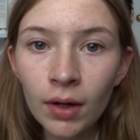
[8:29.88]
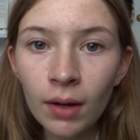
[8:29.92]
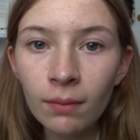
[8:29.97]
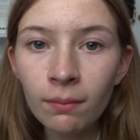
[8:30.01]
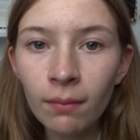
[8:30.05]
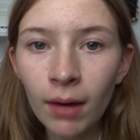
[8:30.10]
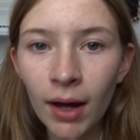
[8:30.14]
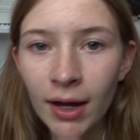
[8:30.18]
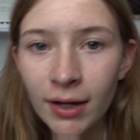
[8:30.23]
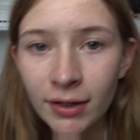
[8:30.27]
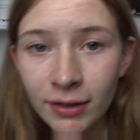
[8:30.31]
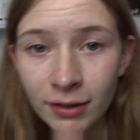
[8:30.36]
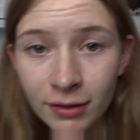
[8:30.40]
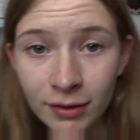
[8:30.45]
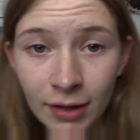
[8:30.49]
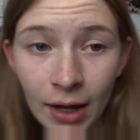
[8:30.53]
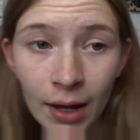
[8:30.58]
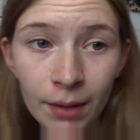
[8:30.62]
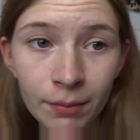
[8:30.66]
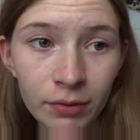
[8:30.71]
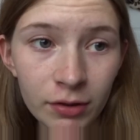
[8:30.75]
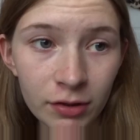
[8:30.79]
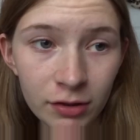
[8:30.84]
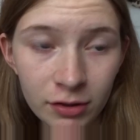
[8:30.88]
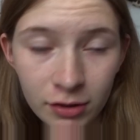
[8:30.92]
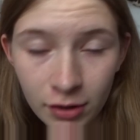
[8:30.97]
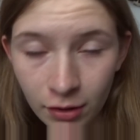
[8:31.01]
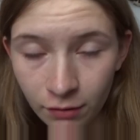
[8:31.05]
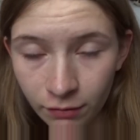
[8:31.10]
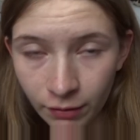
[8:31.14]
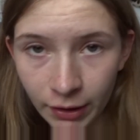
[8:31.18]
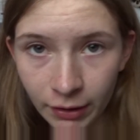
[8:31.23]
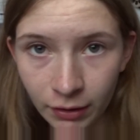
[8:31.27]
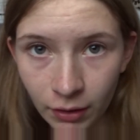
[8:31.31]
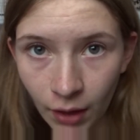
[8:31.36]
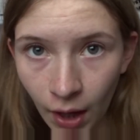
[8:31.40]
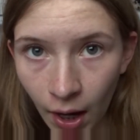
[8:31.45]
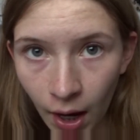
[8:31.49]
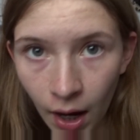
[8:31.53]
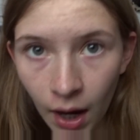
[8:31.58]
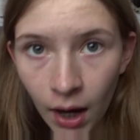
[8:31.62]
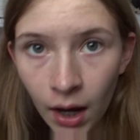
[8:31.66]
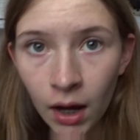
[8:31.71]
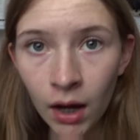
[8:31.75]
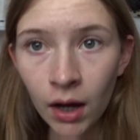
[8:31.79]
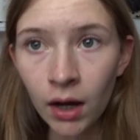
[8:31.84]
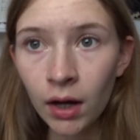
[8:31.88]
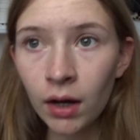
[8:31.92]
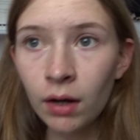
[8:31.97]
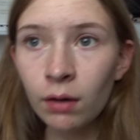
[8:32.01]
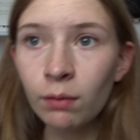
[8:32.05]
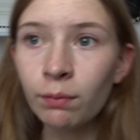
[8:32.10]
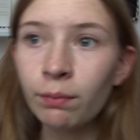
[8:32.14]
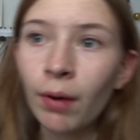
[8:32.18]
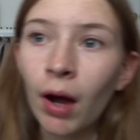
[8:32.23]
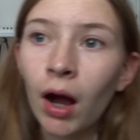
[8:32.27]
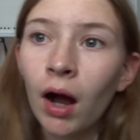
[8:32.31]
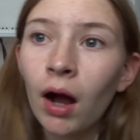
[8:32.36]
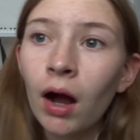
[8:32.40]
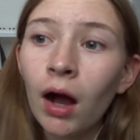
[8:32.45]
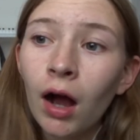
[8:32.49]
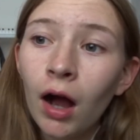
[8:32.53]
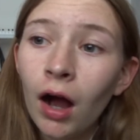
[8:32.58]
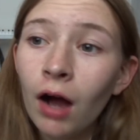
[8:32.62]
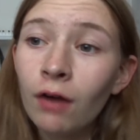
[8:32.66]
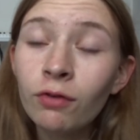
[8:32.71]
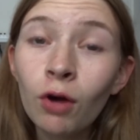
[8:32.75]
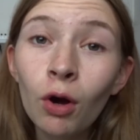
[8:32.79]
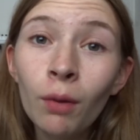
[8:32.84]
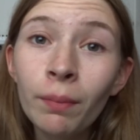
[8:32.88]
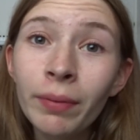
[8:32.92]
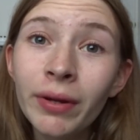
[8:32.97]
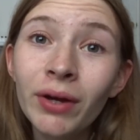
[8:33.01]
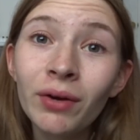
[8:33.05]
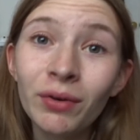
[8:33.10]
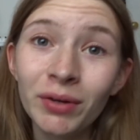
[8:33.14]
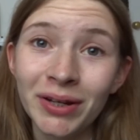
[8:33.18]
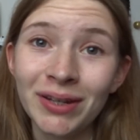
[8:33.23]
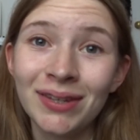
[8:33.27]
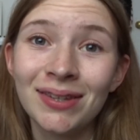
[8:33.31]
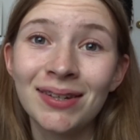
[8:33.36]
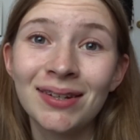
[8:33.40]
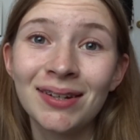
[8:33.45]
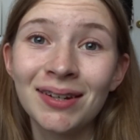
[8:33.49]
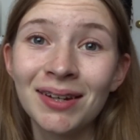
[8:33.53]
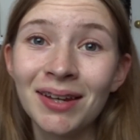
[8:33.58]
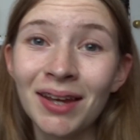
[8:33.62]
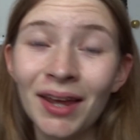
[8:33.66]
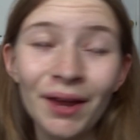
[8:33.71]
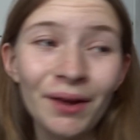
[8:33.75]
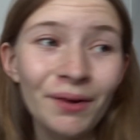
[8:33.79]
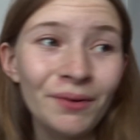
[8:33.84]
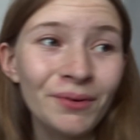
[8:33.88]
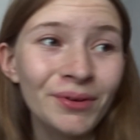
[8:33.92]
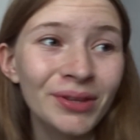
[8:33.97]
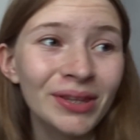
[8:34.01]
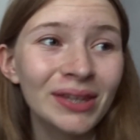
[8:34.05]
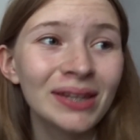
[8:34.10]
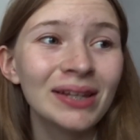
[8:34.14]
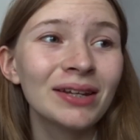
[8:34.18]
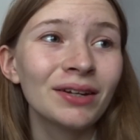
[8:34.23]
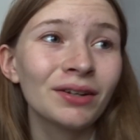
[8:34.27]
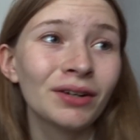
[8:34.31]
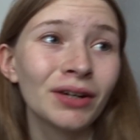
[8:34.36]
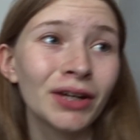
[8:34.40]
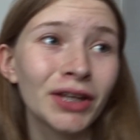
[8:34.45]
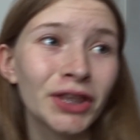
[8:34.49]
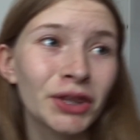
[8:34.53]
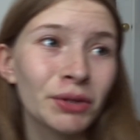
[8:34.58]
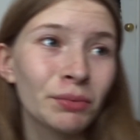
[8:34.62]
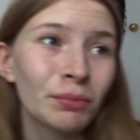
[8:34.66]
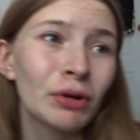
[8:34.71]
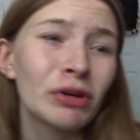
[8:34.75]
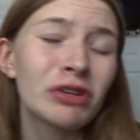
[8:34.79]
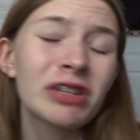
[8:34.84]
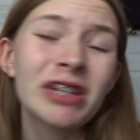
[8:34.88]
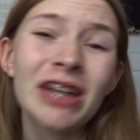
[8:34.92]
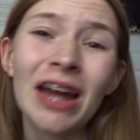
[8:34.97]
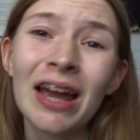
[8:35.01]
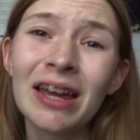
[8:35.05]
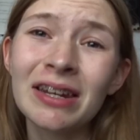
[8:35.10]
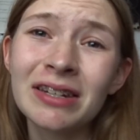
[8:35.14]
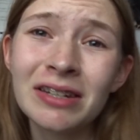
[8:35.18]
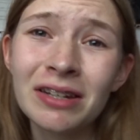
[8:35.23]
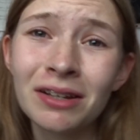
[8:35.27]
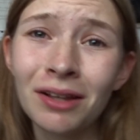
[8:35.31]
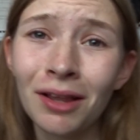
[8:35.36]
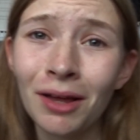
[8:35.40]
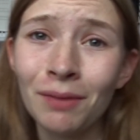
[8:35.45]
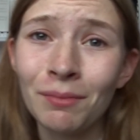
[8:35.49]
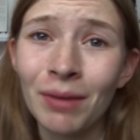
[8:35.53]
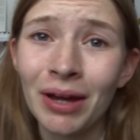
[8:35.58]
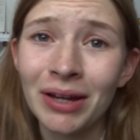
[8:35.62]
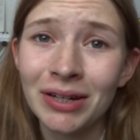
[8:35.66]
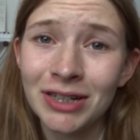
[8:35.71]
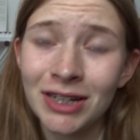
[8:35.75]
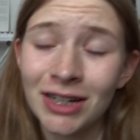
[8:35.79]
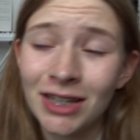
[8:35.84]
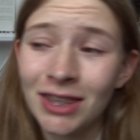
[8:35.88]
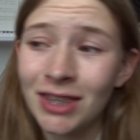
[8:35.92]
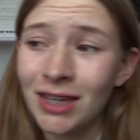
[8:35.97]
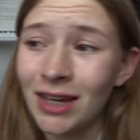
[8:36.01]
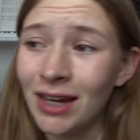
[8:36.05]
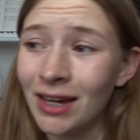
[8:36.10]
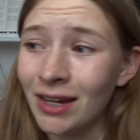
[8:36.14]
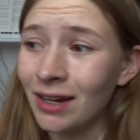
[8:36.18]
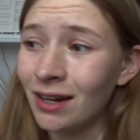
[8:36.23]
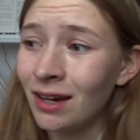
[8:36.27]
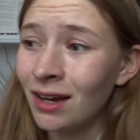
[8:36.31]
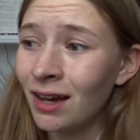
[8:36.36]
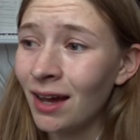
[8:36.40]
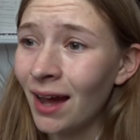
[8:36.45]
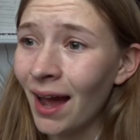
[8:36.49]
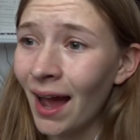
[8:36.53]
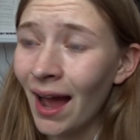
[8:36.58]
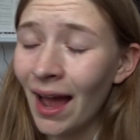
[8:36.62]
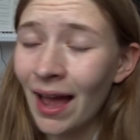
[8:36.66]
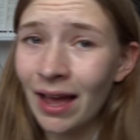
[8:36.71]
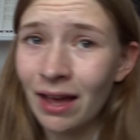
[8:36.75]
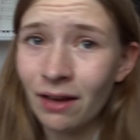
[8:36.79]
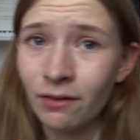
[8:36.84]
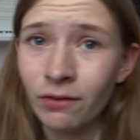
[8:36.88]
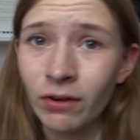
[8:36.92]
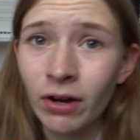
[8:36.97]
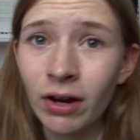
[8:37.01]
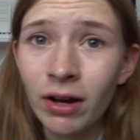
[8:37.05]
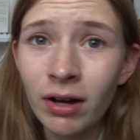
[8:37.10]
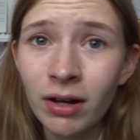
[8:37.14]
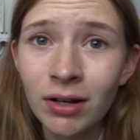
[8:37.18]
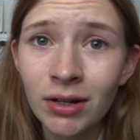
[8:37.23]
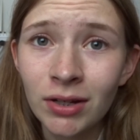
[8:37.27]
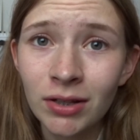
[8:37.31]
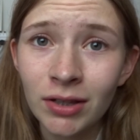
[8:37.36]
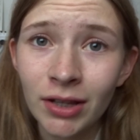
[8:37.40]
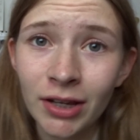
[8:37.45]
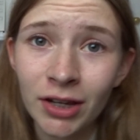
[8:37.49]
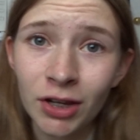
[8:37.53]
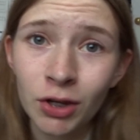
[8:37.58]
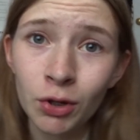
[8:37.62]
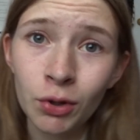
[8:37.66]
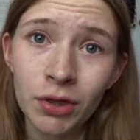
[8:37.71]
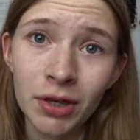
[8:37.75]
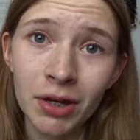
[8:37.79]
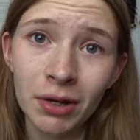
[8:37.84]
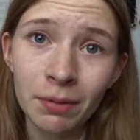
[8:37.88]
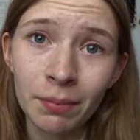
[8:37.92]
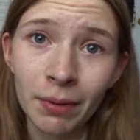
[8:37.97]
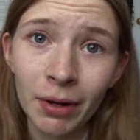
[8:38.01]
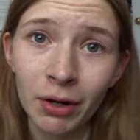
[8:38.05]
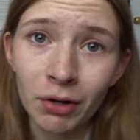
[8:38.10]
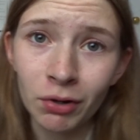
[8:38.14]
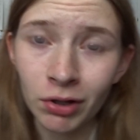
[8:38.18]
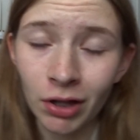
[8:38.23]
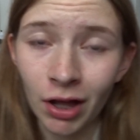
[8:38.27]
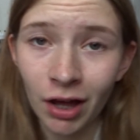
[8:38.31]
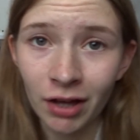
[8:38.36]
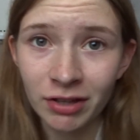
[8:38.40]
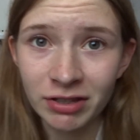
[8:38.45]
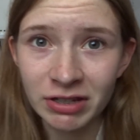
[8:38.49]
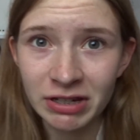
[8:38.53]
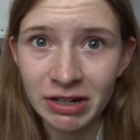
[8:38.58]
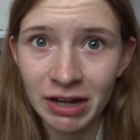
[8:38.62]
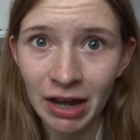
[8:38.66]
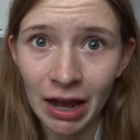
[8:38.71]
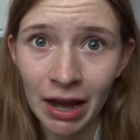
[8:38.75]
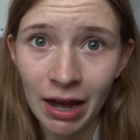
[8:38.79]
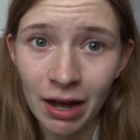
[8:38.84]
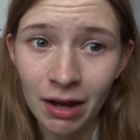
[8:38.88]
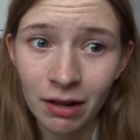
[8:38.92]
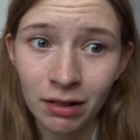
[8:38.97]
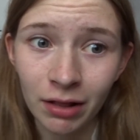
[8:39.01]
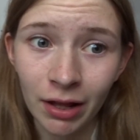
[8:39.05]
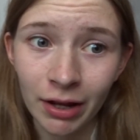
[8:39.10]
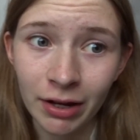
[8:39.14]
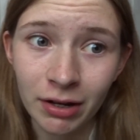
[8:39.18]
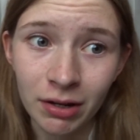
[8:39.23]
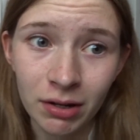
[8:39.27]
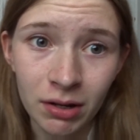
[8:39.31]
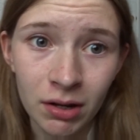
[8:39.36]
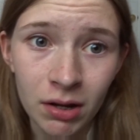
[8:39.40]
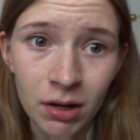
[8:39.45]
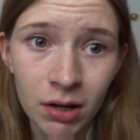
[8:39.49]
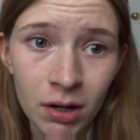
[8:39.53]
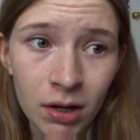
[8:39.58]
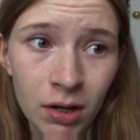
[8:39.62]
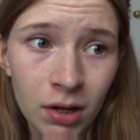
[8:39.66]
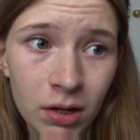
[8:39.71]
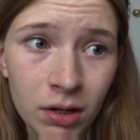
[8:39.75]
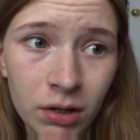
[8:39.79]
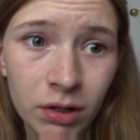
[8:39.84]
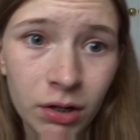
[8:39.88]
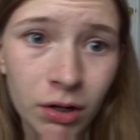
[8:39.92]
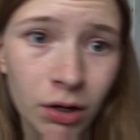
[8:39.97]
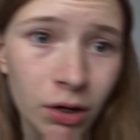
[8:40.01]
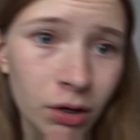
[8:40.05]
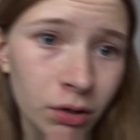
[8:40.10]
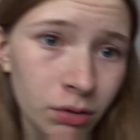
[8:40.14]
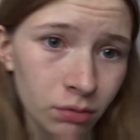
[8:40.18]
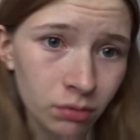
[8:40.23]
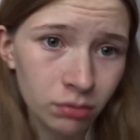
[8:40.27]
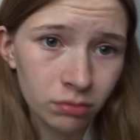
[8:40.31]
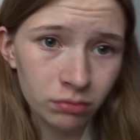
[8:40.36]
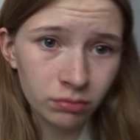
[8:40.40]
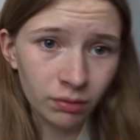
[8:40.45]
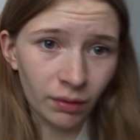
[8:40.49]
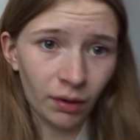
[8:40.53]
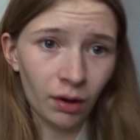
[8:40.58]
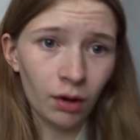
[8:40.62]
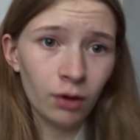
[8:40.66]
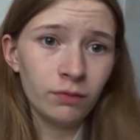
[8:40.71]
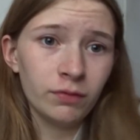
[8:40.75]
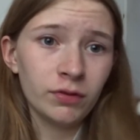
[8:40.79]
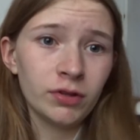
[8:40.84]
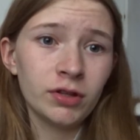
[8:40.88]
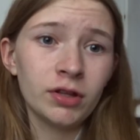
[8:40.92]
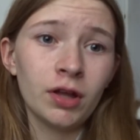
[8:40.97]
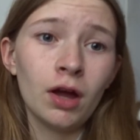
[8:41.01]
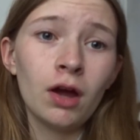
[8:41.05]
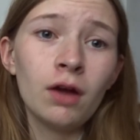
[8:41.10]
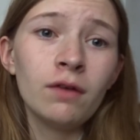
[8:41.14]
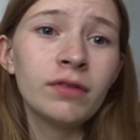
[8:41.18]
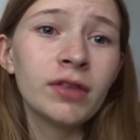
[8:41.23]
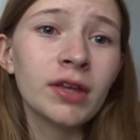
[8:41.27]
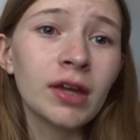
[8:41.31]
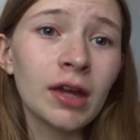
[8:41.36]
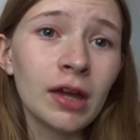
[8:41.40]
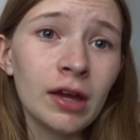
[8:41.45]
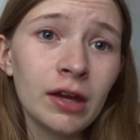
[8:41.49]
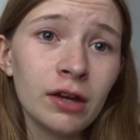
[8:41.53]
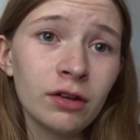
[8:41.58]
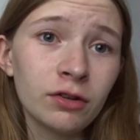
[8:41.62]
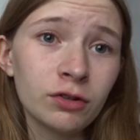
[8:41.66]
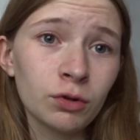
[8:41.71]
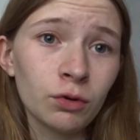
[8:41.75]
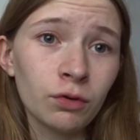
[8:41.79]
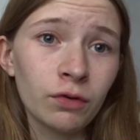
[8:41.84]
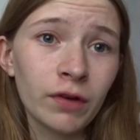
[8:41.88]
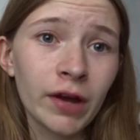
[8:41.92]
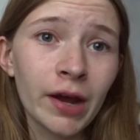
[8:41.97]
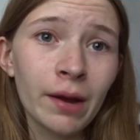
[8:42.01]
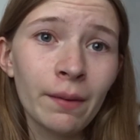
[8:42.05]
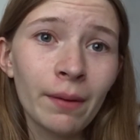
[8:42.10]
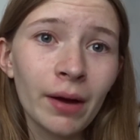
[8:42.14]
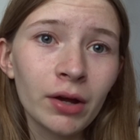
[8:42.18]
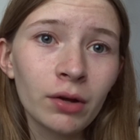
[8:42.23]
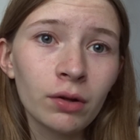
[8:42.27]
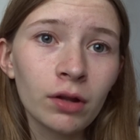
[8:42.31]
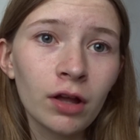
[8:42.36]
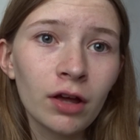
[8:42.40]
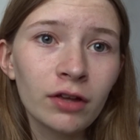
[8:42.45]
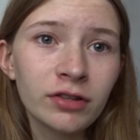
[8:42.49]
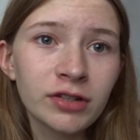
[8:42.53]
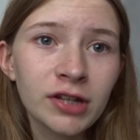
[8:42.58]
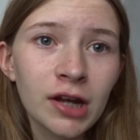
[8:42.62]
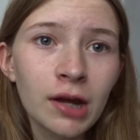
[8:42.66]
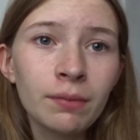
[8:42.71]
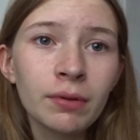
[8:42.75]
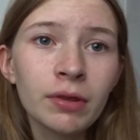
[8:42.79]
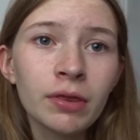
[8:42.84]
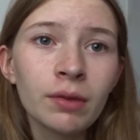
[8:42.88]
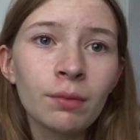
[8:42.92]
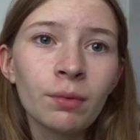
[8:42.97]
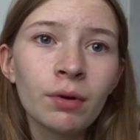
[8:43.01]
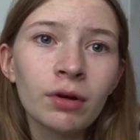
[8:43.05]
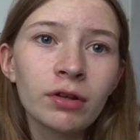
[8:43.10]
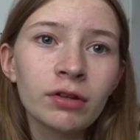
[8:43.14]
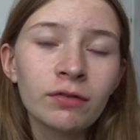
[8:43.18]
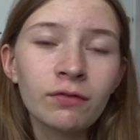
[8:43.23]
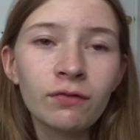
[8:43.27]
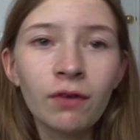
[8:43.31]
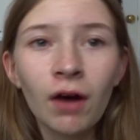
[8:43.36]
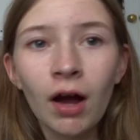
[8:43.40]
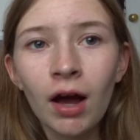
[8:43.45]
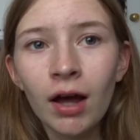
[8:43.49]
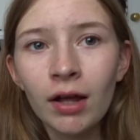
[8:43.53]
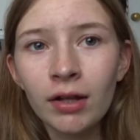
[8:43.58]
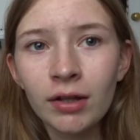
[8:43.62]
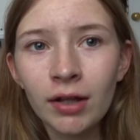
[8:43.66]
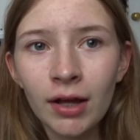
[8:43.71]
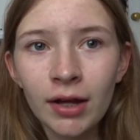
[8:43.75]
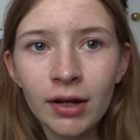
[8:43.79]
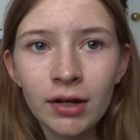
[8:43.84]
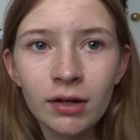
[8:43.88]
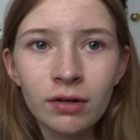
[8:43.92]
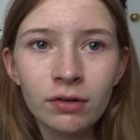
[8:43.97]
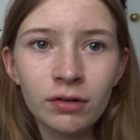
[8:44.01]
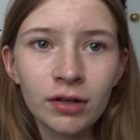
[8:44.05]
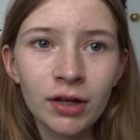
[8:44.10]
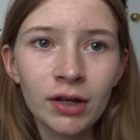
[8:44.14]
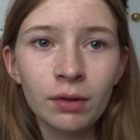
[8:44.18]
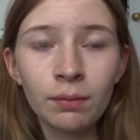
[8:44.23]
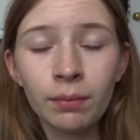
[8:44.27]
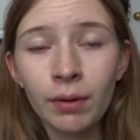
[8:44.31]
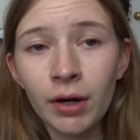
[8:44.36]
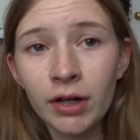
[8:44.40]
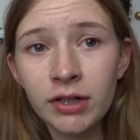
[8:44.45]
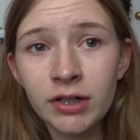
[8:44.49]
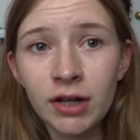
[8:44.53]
my exams and stuff like that. But I've got to be honest. It was literally the most anticlimactic thing ever. Like, you think about your last day, like, you know, over the years, you'll think about your last day being the most fun, like, you're saying goodbye